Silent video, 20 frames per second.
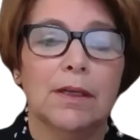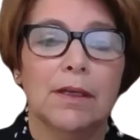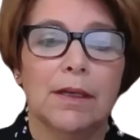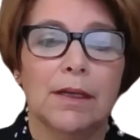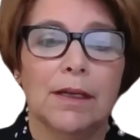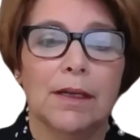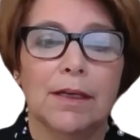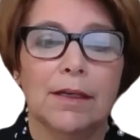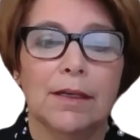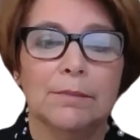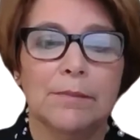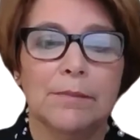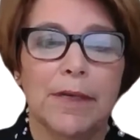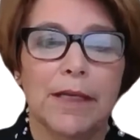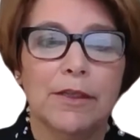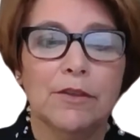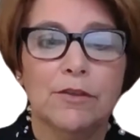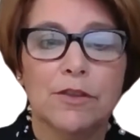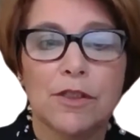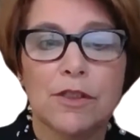
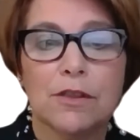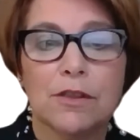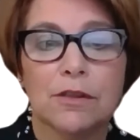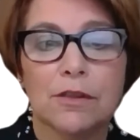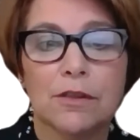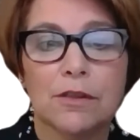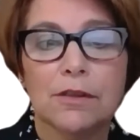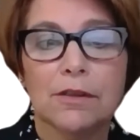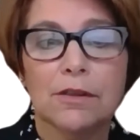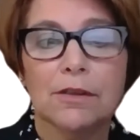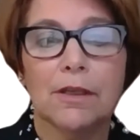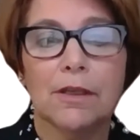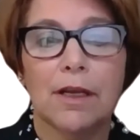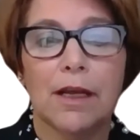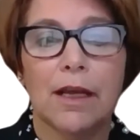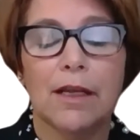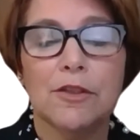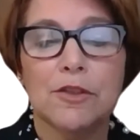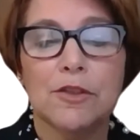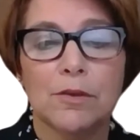And you just learn
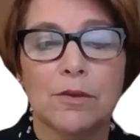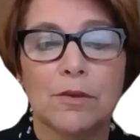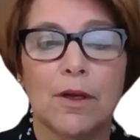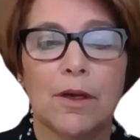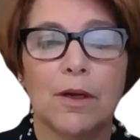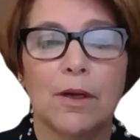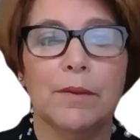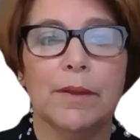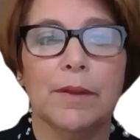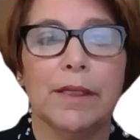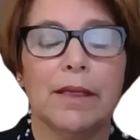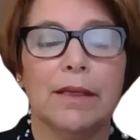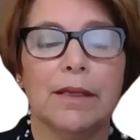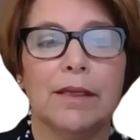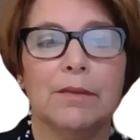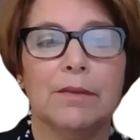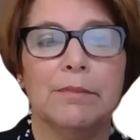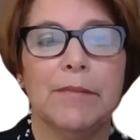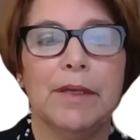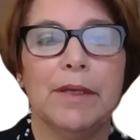as you go. And I
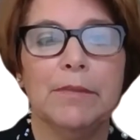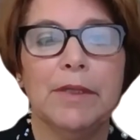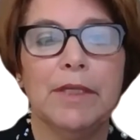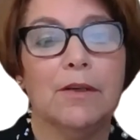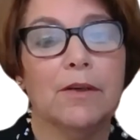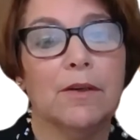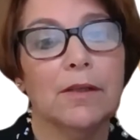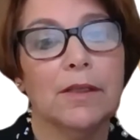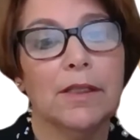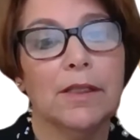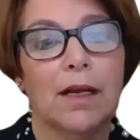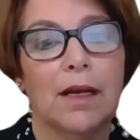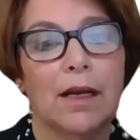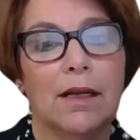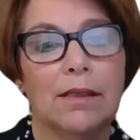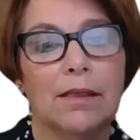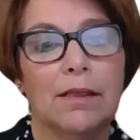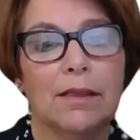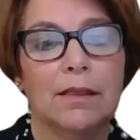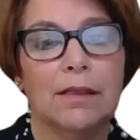think maybe early
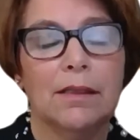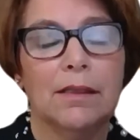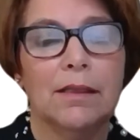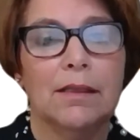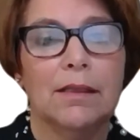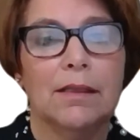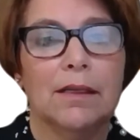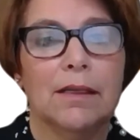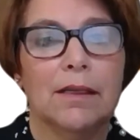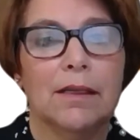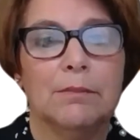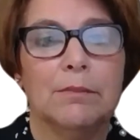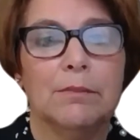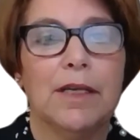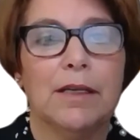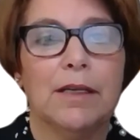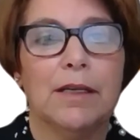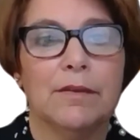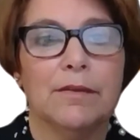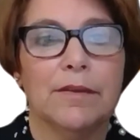on in
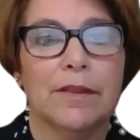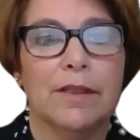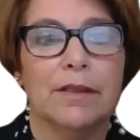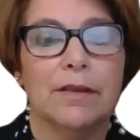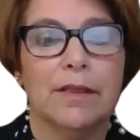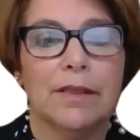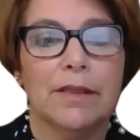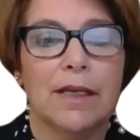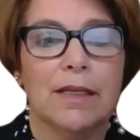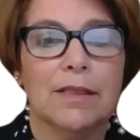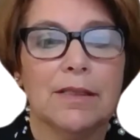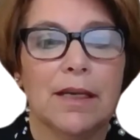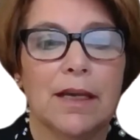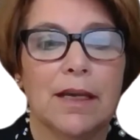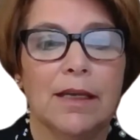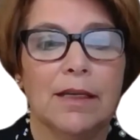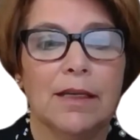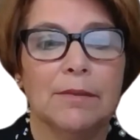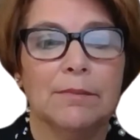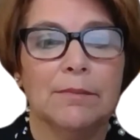my career at that
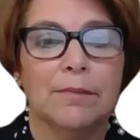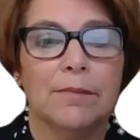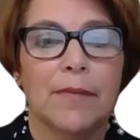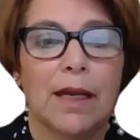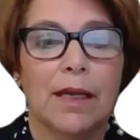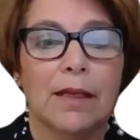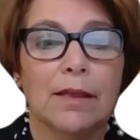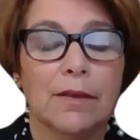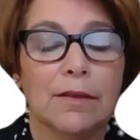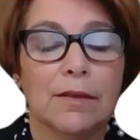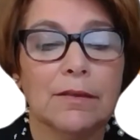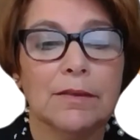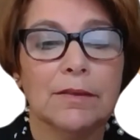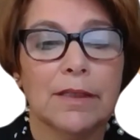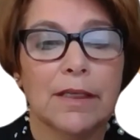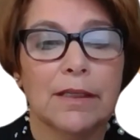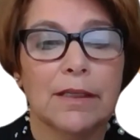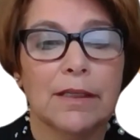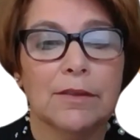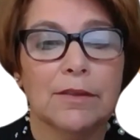time, I learned
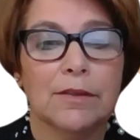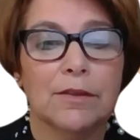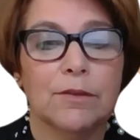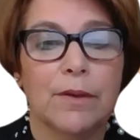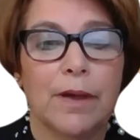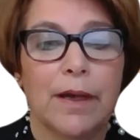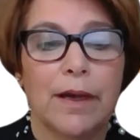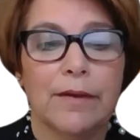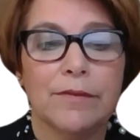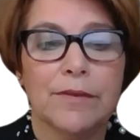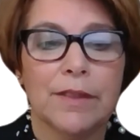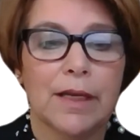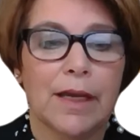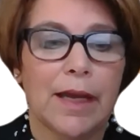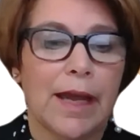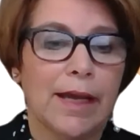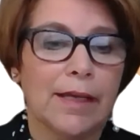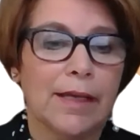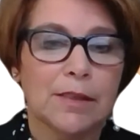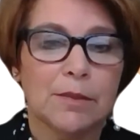that you have to
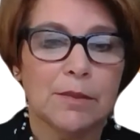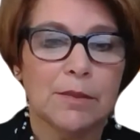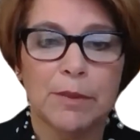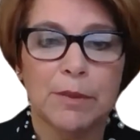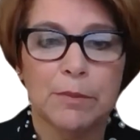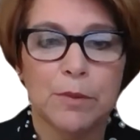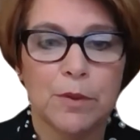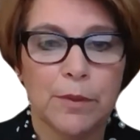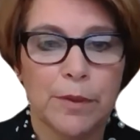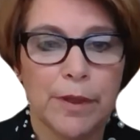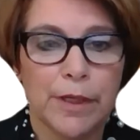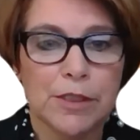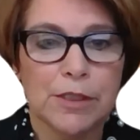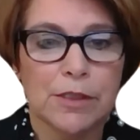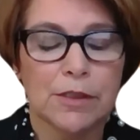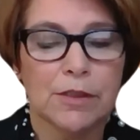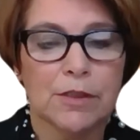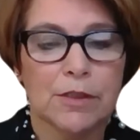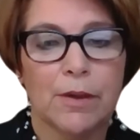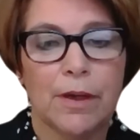ask people
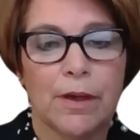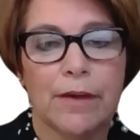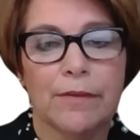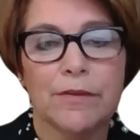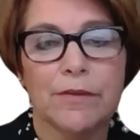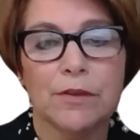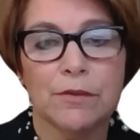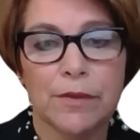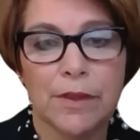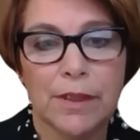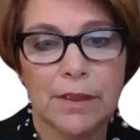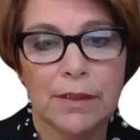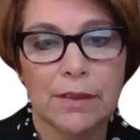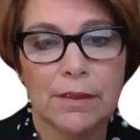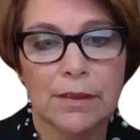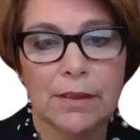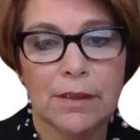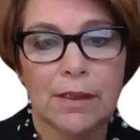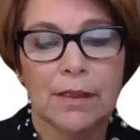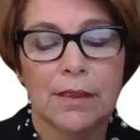questions, you have to read.